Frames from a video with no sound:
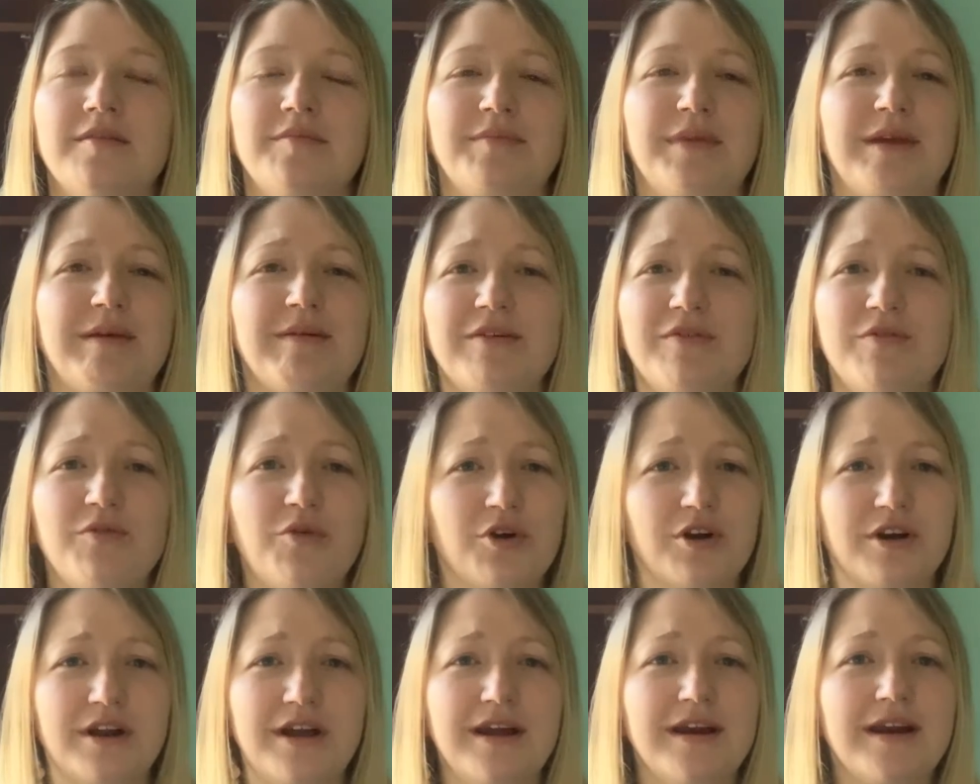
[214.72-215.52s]
maybe
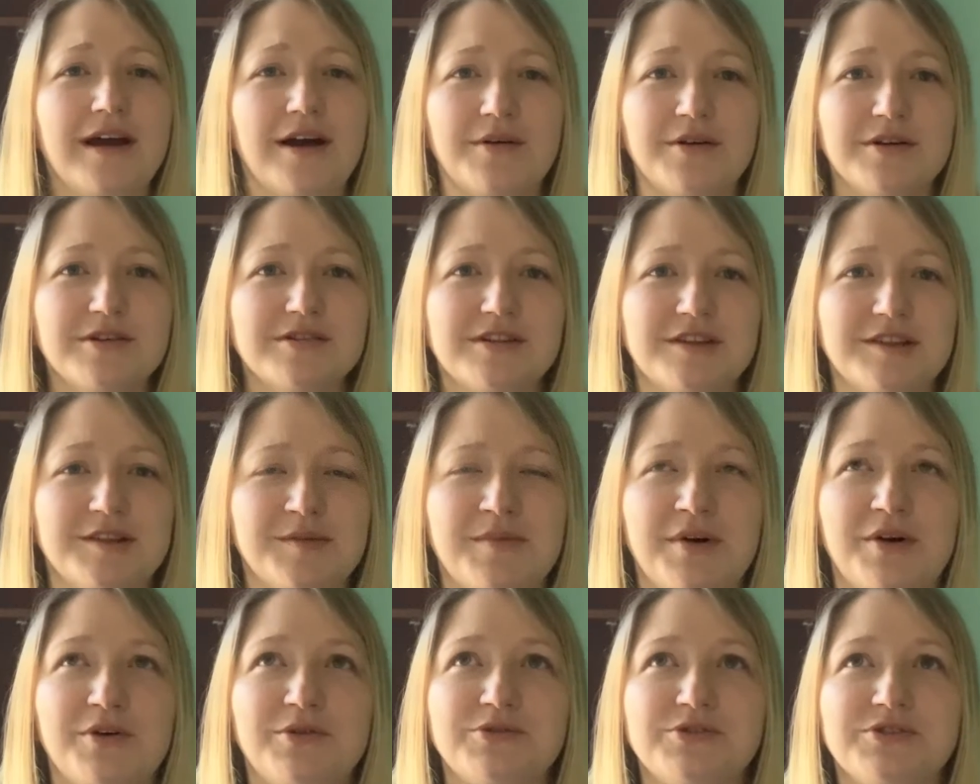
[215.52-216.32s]
48 hours at the
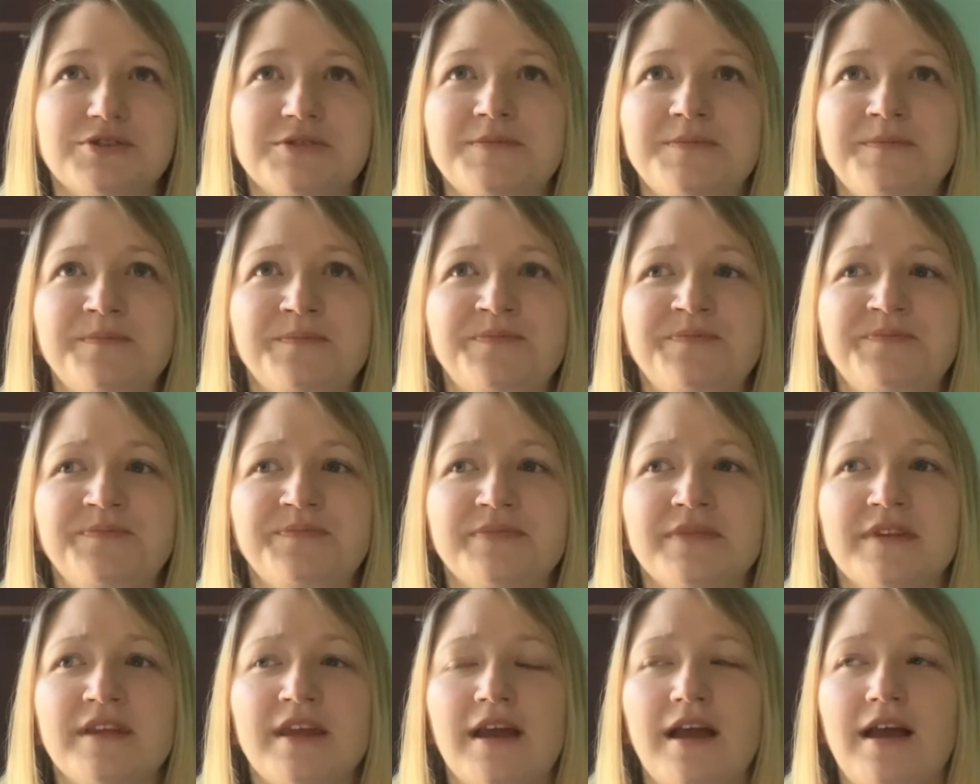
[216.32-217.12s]
most,
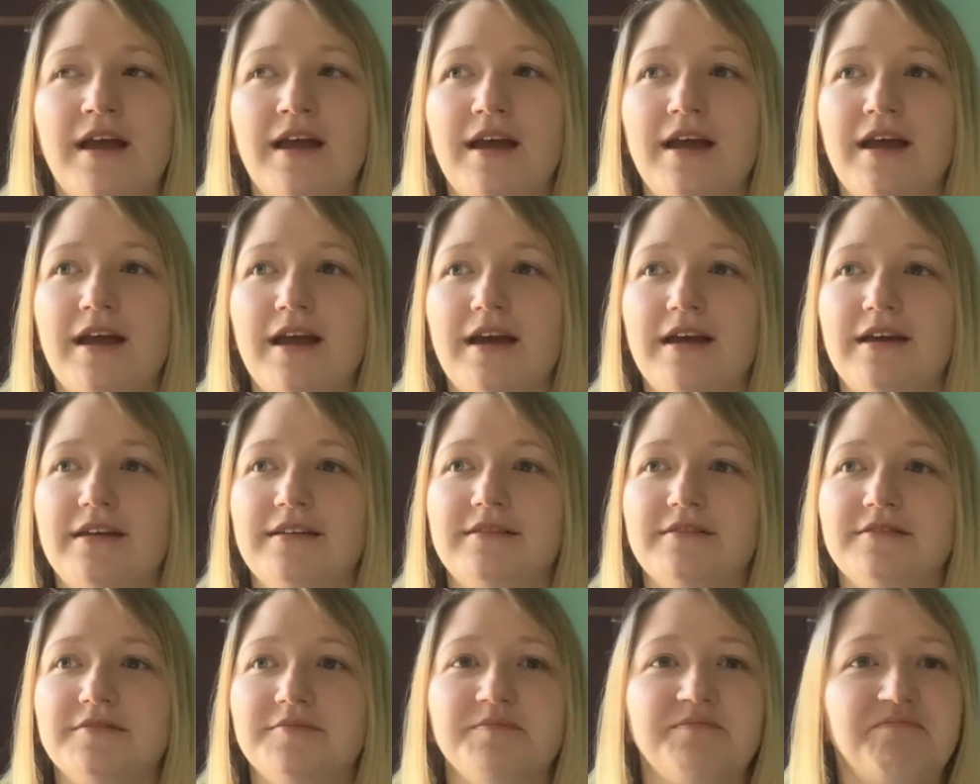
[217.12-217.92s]

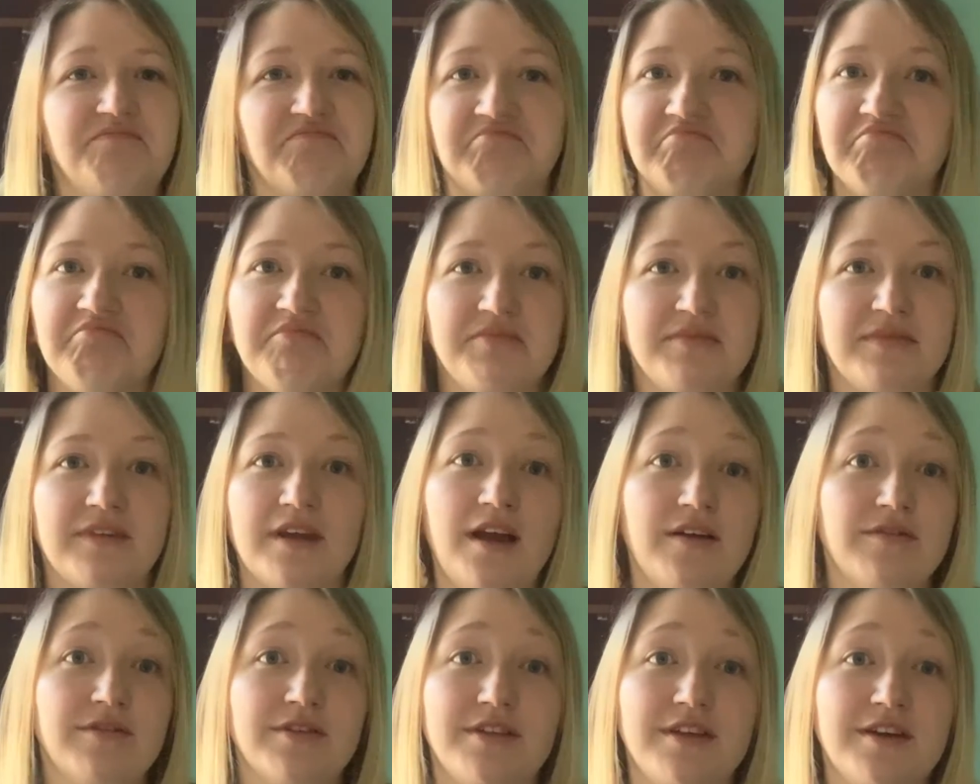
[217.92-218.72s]
and
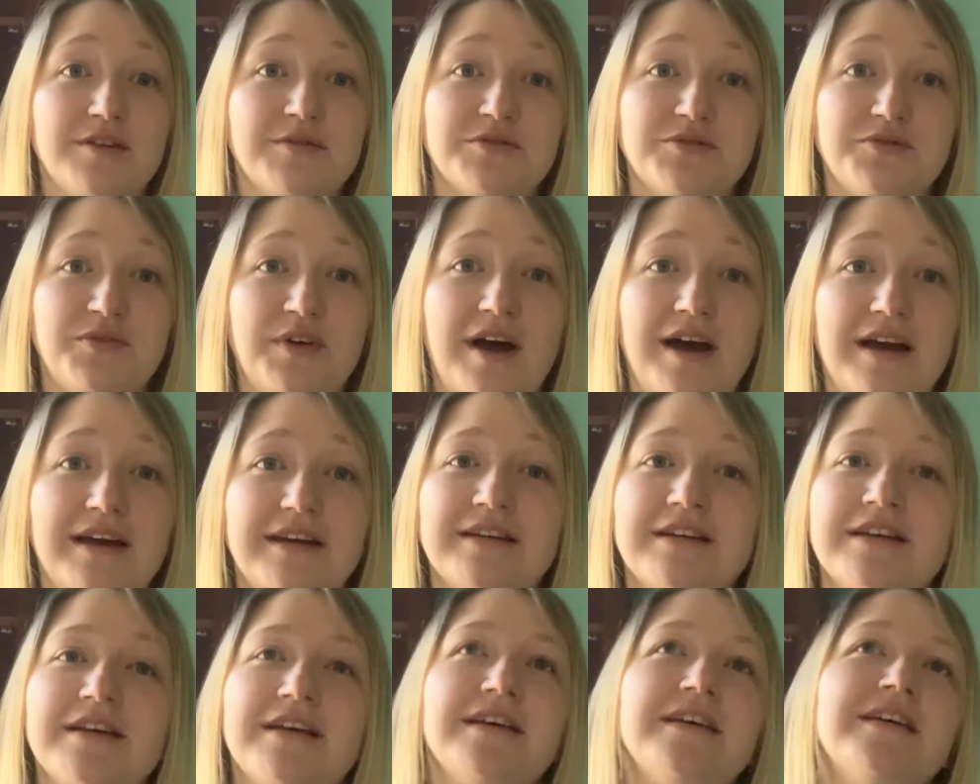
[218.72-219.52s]
everything was
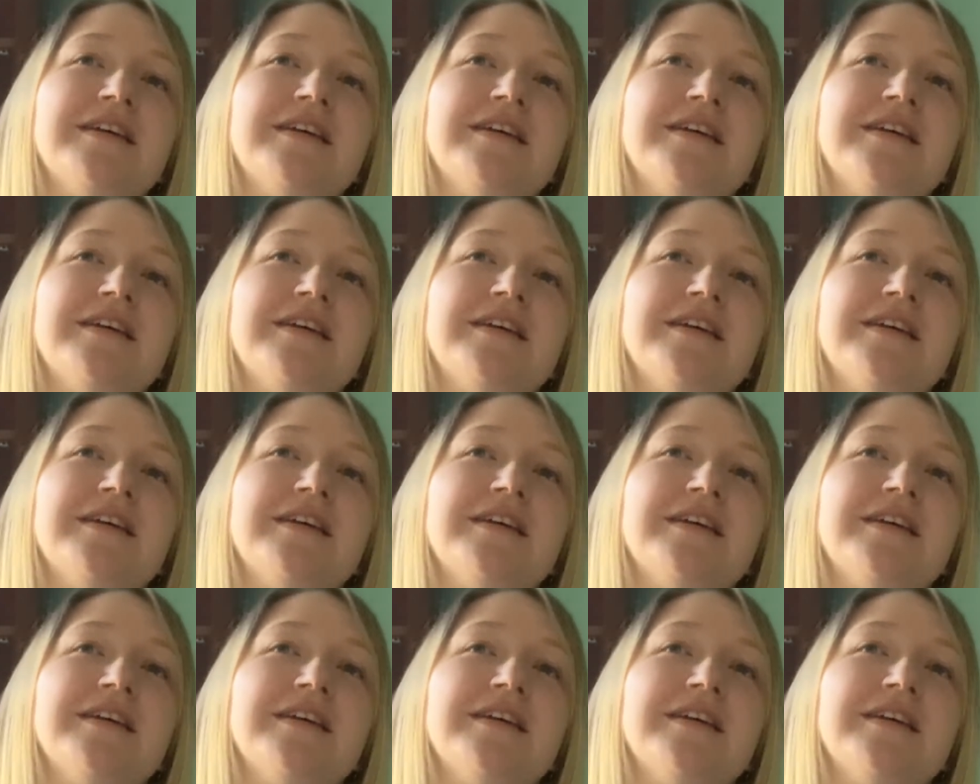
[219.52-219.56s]
fine.